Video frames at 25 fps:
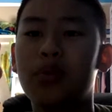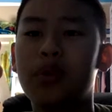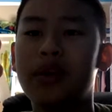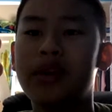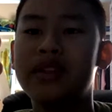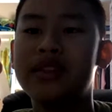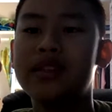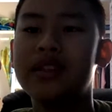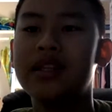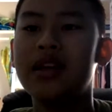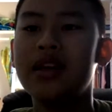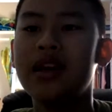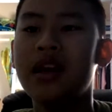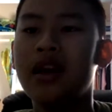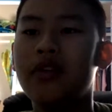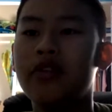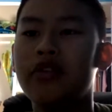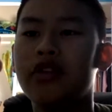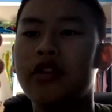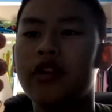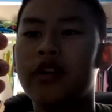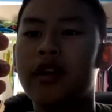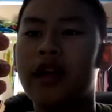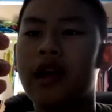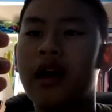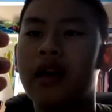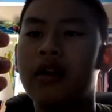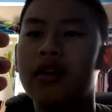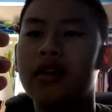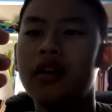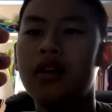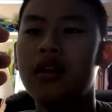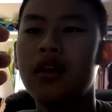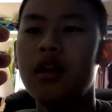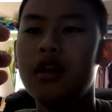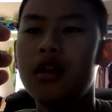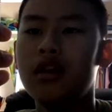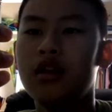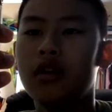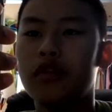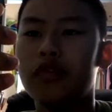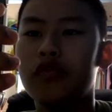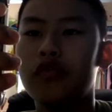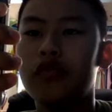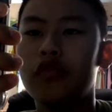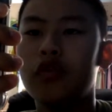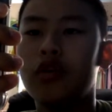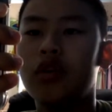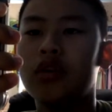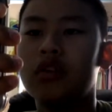breach of your account. You
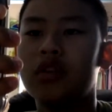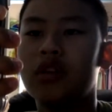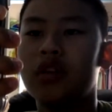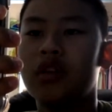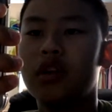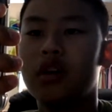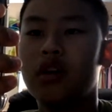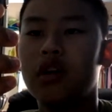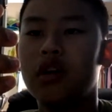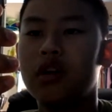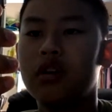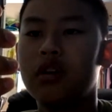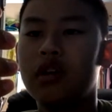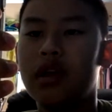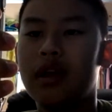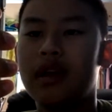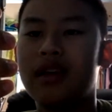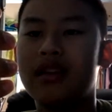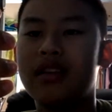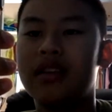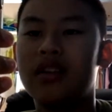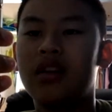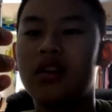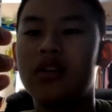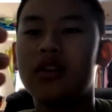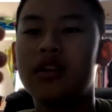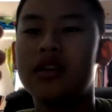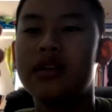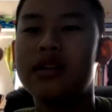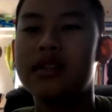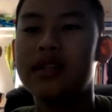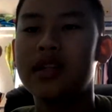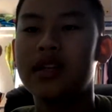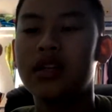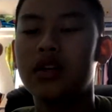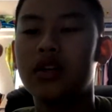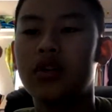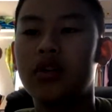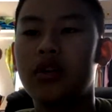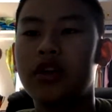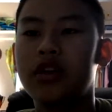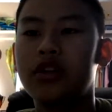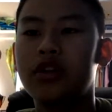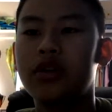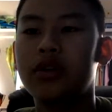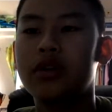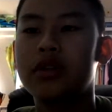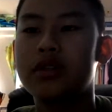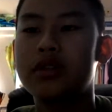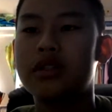further acknowledge and agree
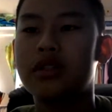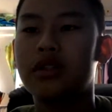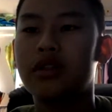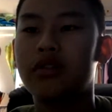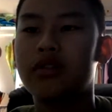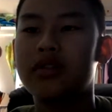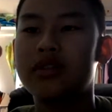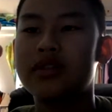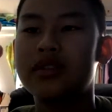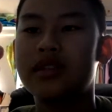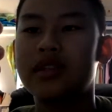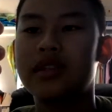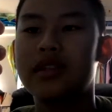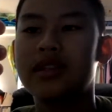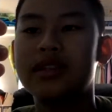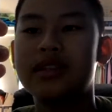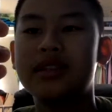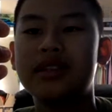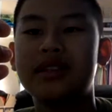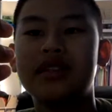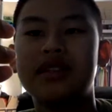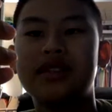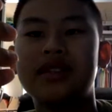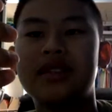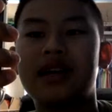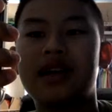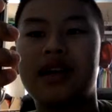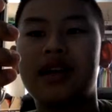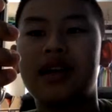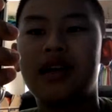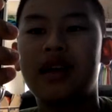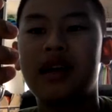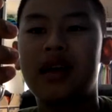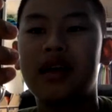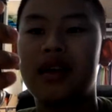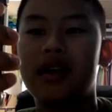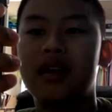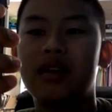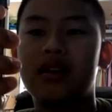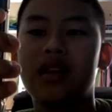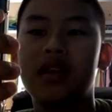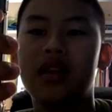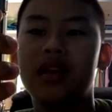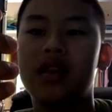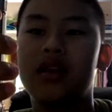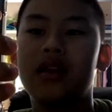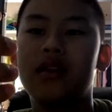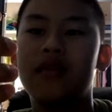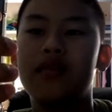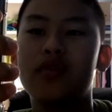to the service is designed and
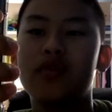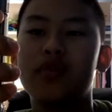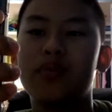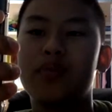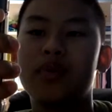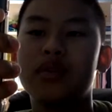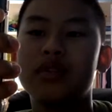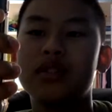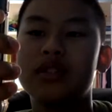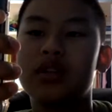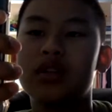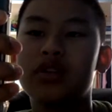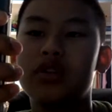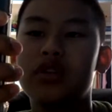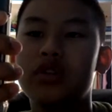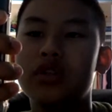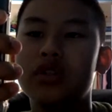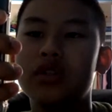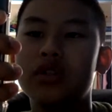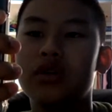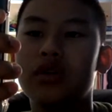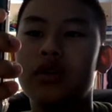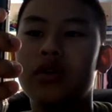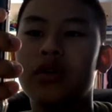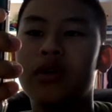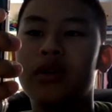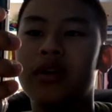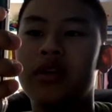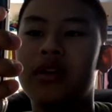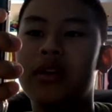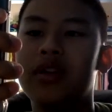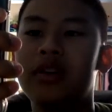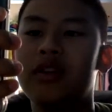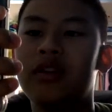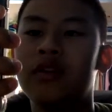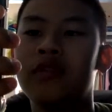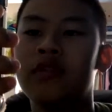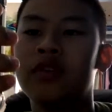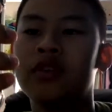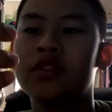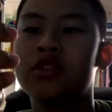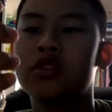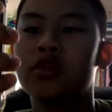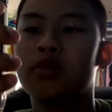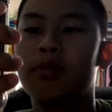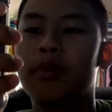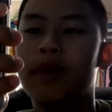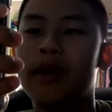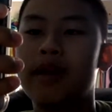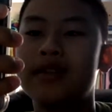intended for personal use or an
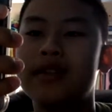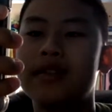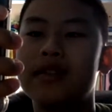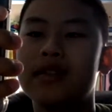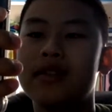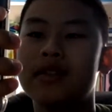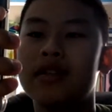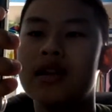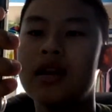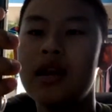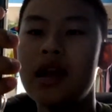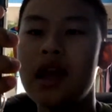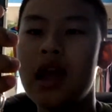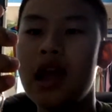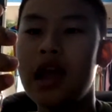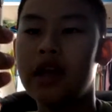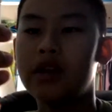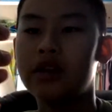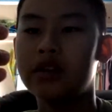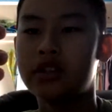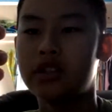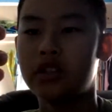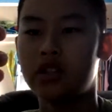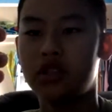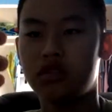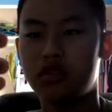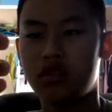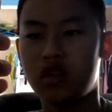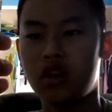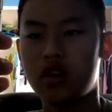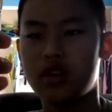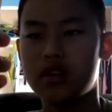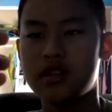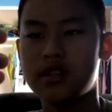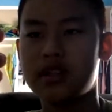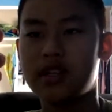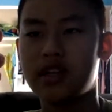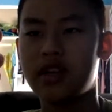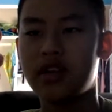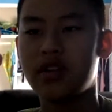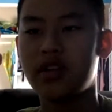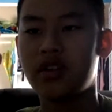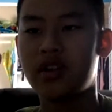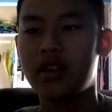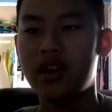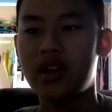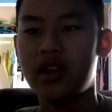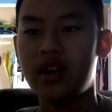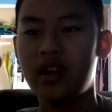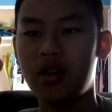individual basis. You should not share
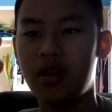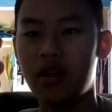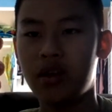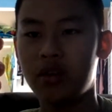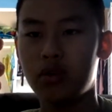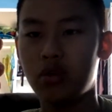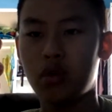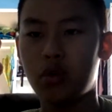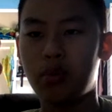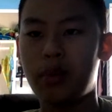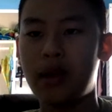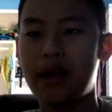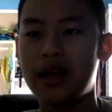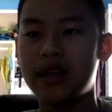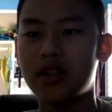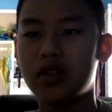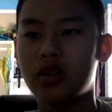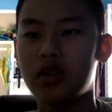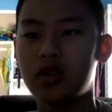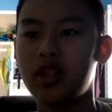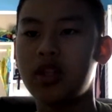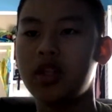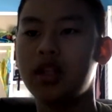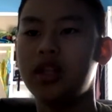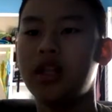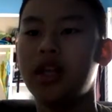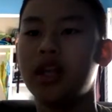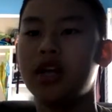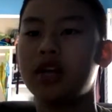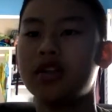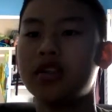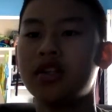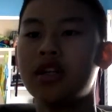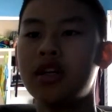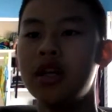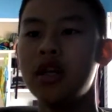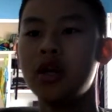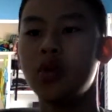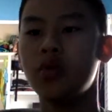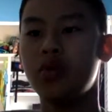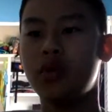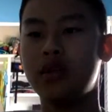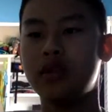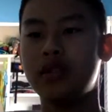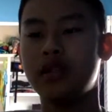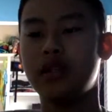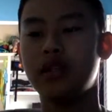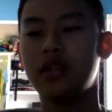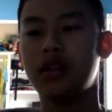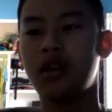account or password details
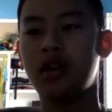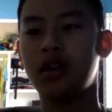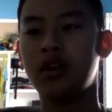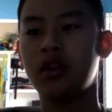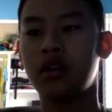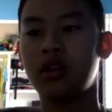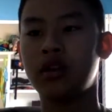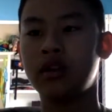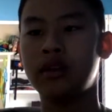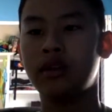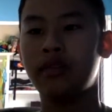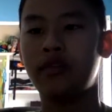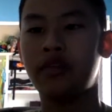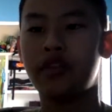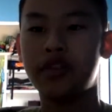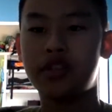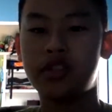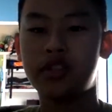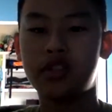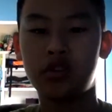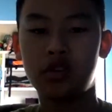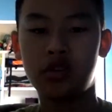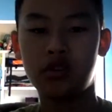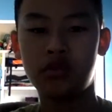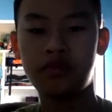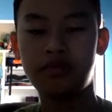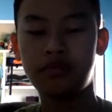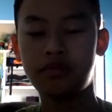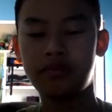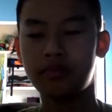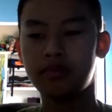with another individual.